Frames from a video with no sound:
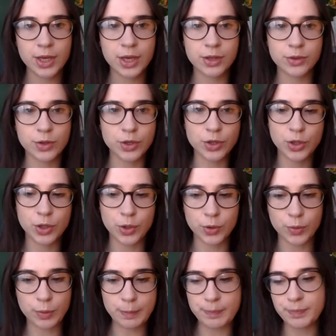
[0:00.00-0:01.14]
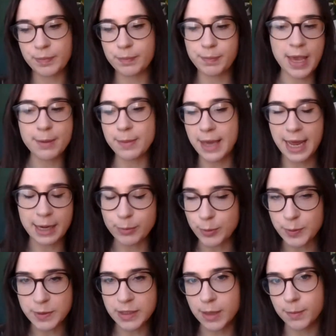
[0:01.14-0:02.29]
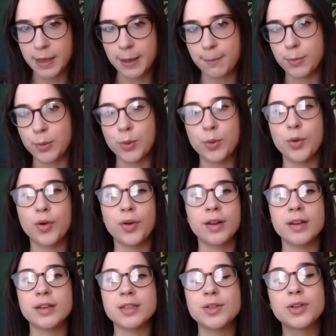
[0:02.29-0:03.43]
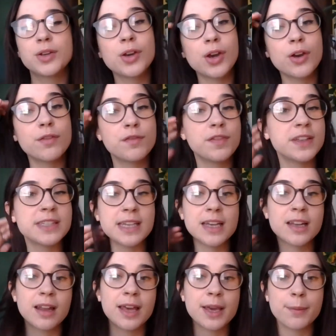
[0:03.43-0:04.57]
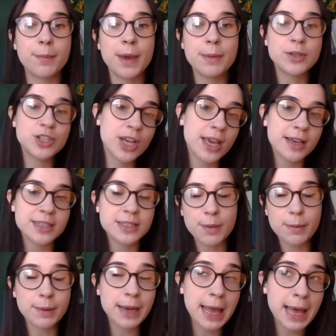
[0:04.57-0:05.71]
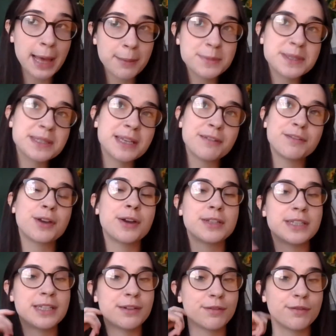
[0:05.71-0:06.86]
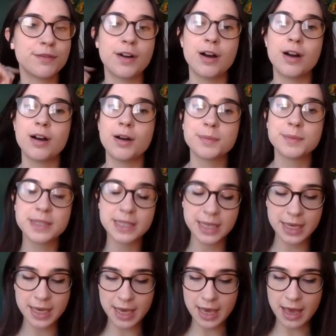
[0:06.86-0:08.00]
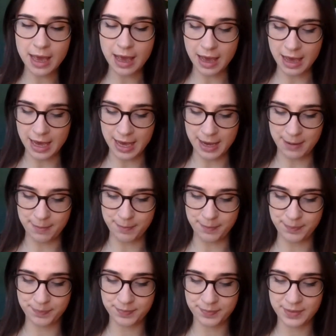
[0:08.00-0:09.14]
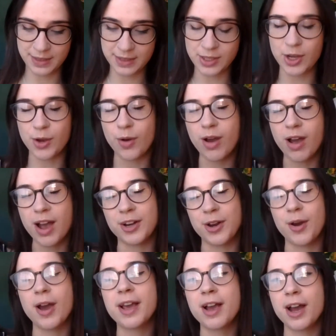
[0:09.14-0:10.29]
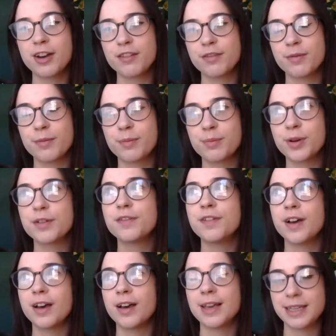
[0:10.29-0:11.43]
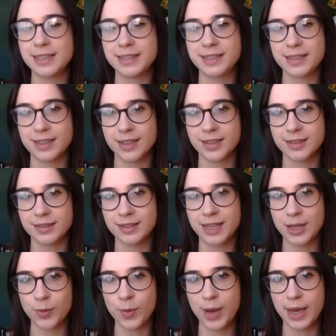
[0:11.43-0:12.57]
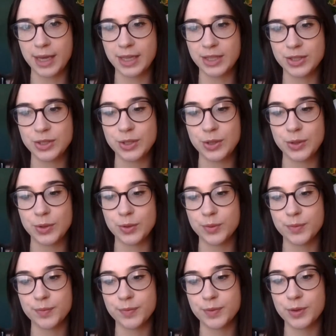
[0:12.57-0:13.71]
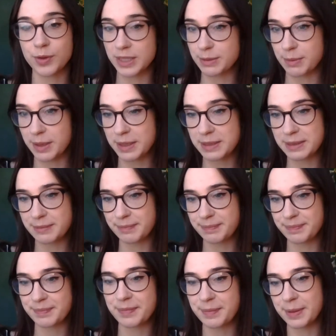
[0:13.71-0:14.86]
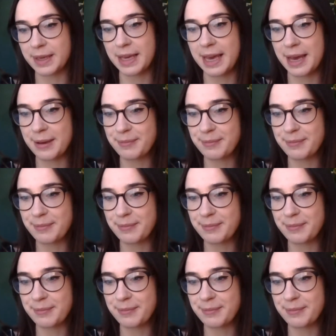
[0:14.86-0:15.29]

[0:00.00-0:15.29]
the new baby animals that are being born, and you can go visit like baby chicks and baby lambs if you go to different farms. So I don't know, I kind of prefer Easter in a way to Christmas. But yeah.